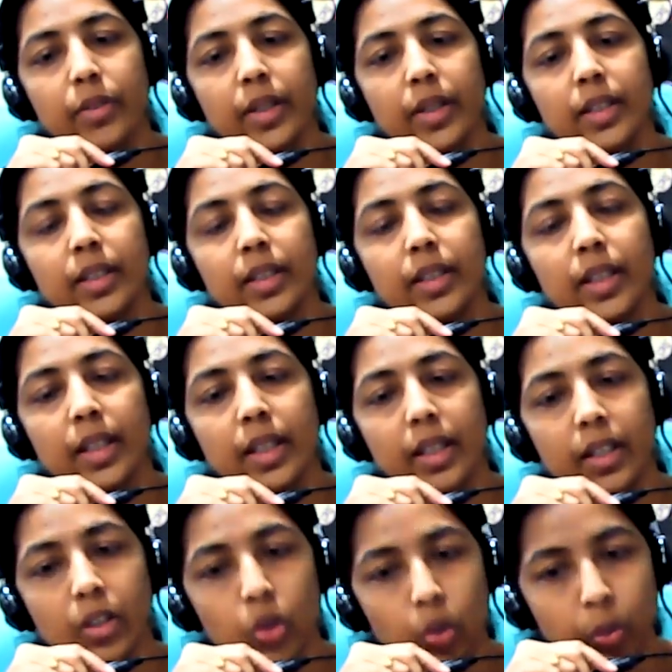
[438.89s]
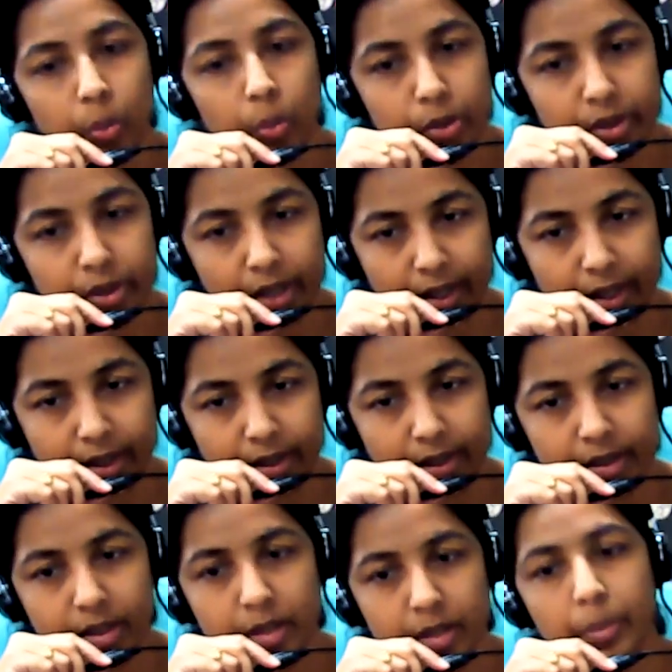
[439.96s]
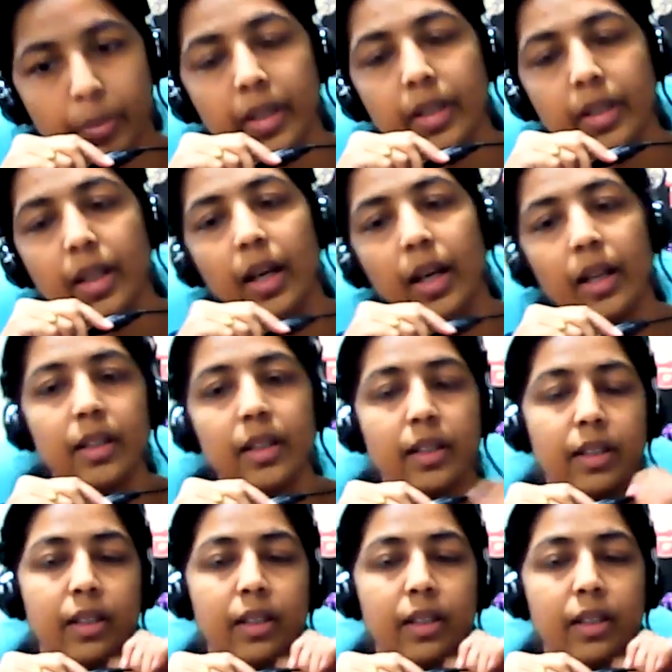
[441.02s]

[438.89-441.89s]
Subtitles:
when they are homozygous, but are